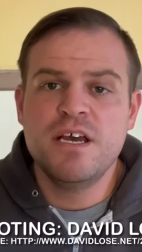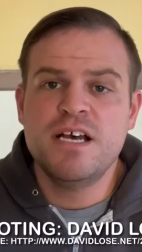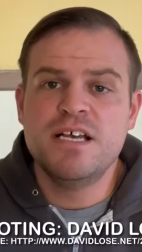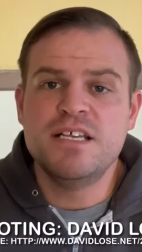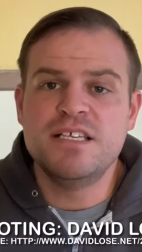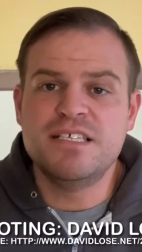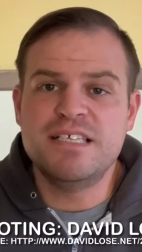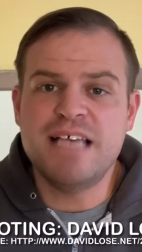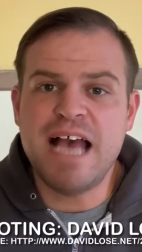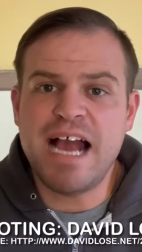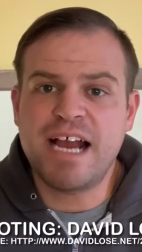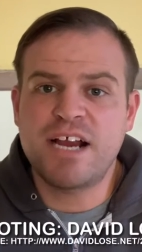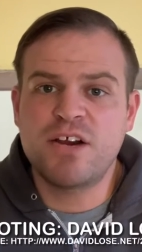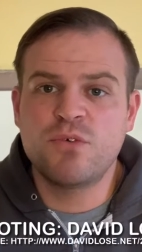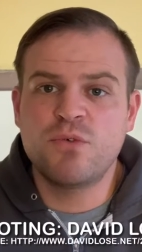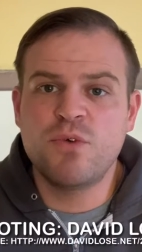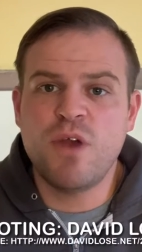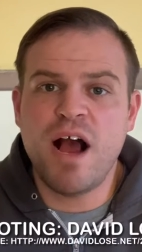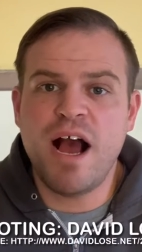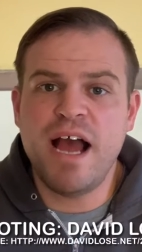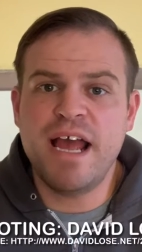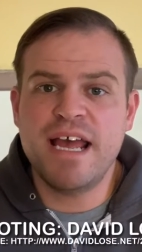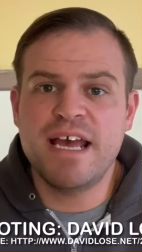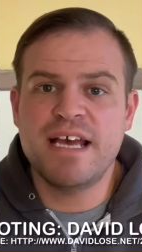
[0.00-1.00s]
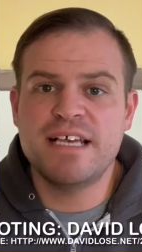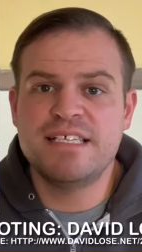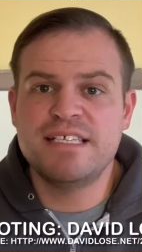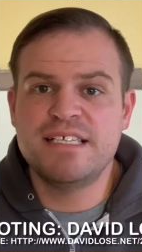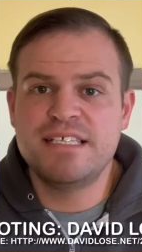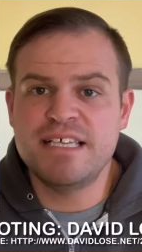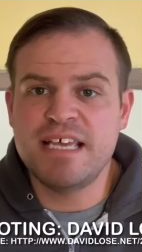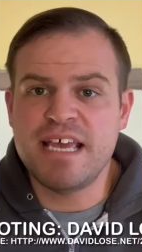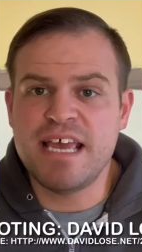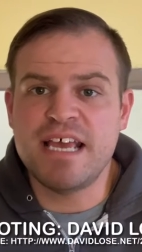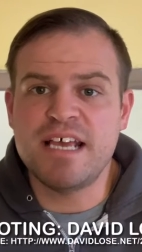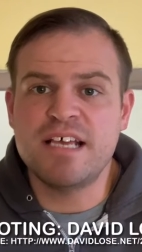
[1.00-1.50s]
Zechariah
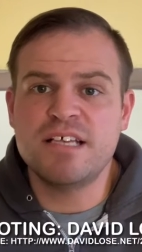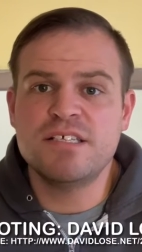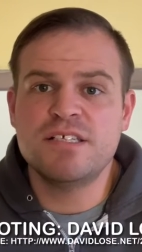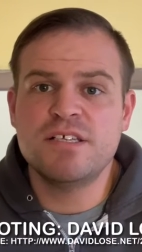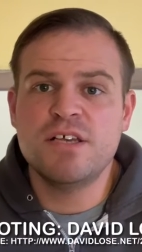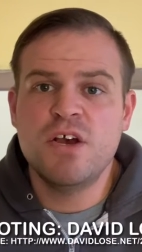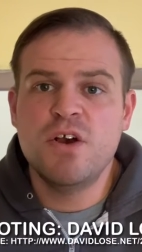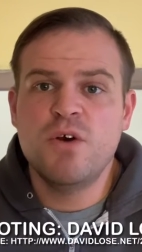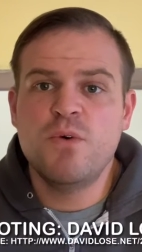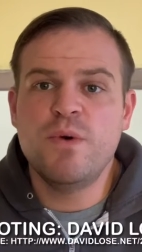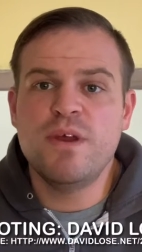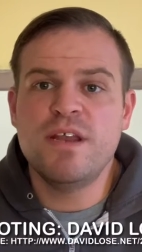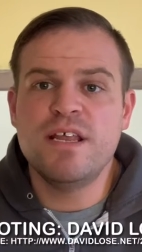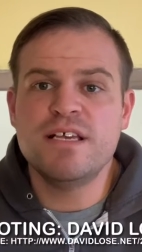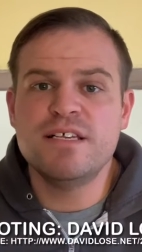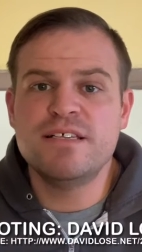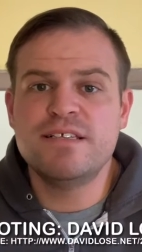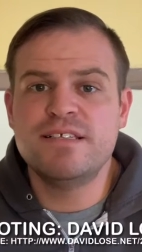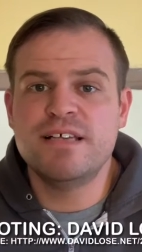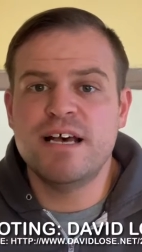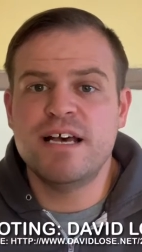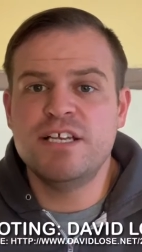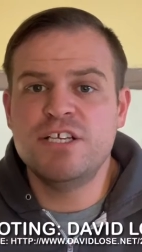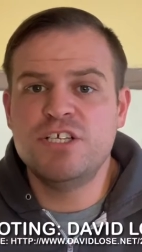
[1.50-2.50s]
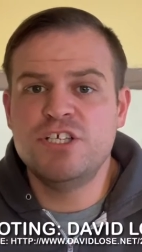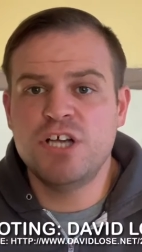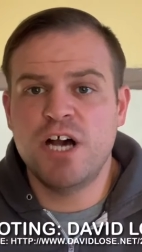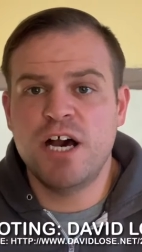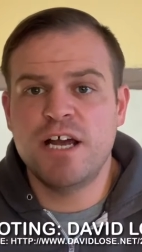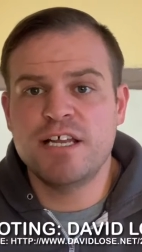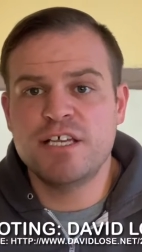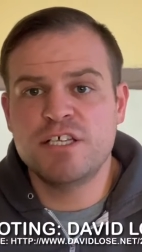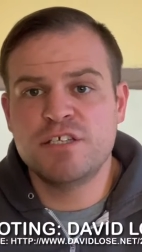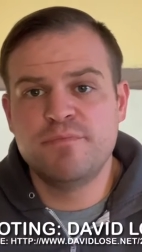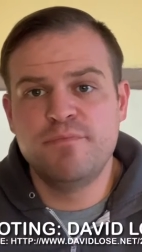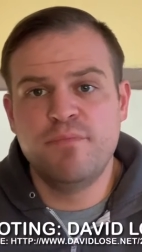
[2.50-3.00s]
sings when his son
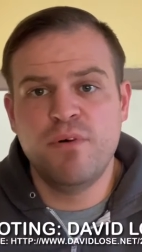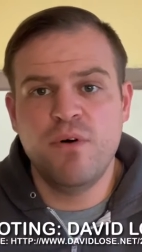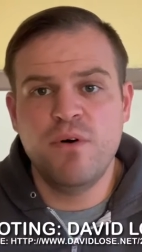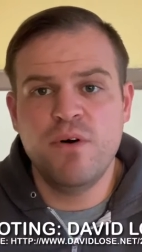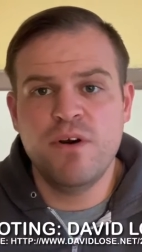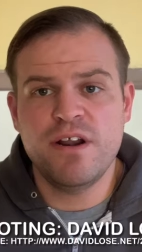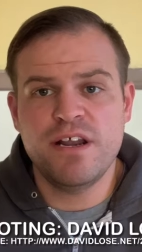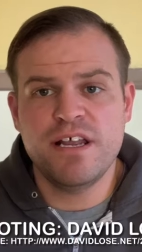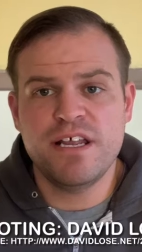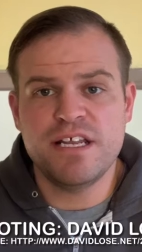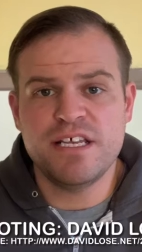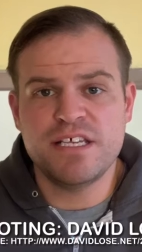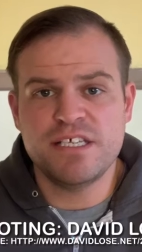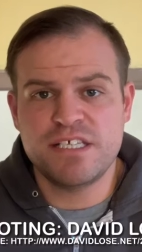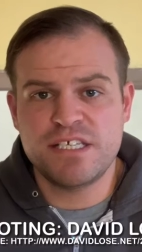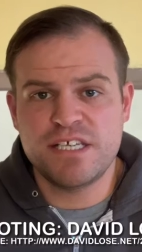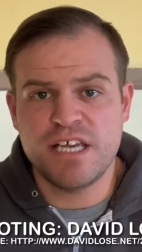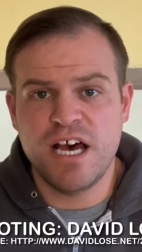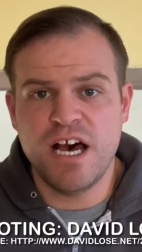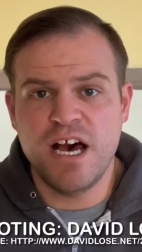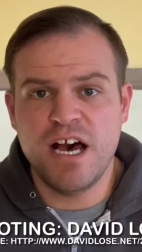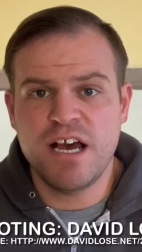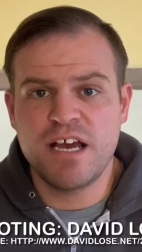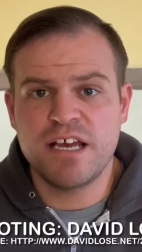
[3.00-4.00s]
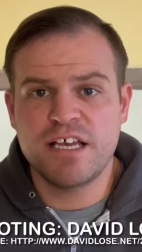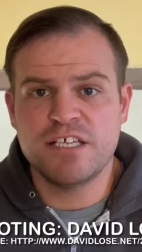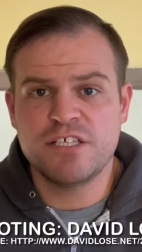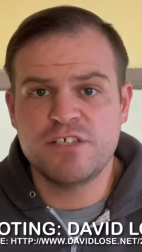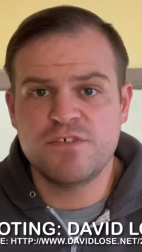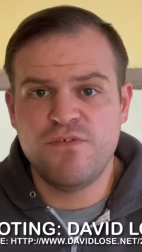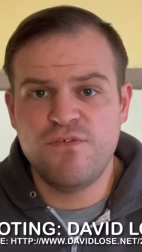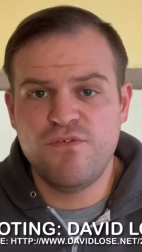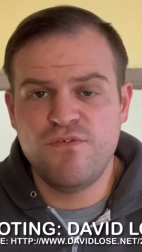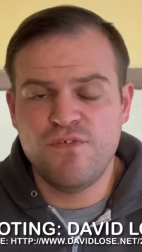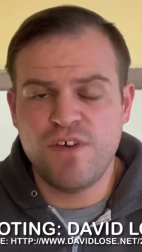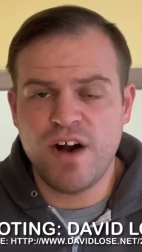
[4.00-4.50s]
John is born and his tongue is
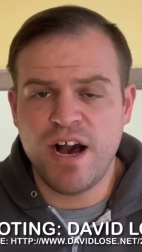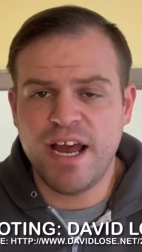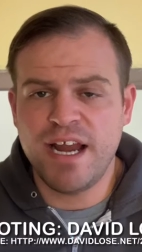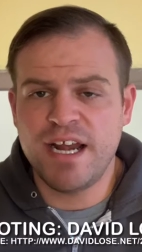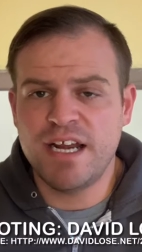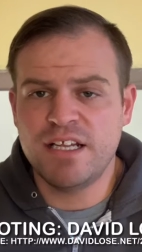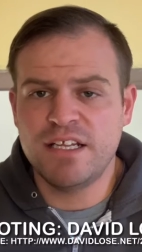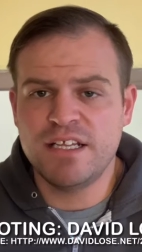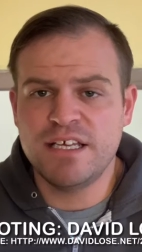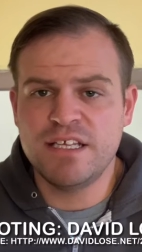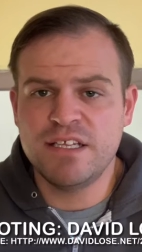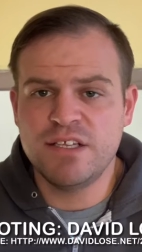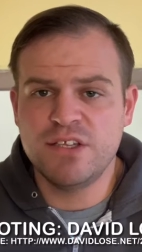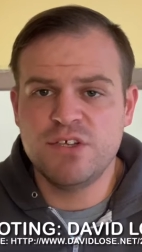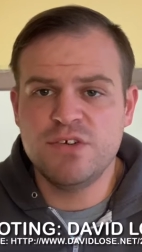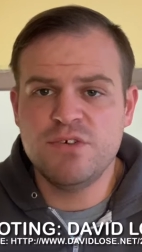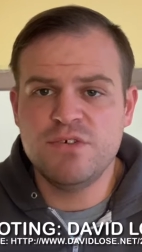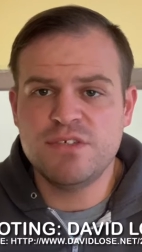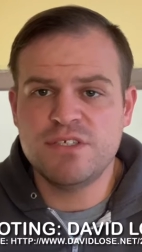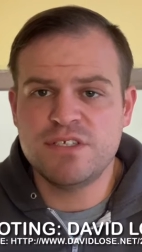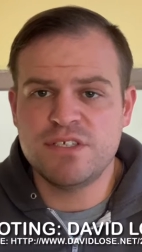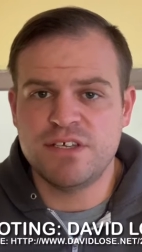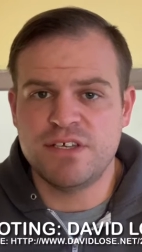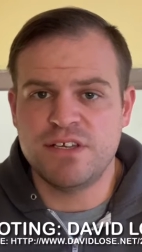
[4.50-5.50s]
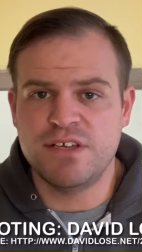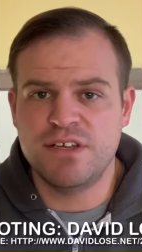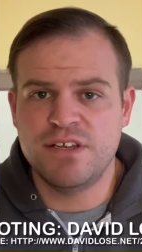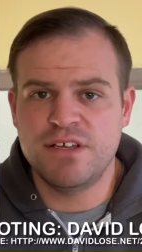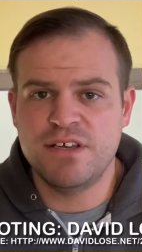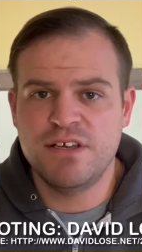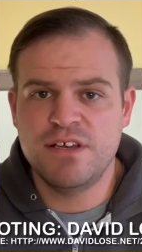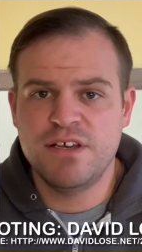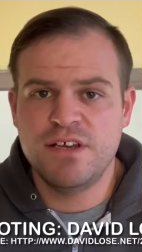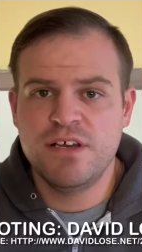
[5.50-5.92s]
finally loosened.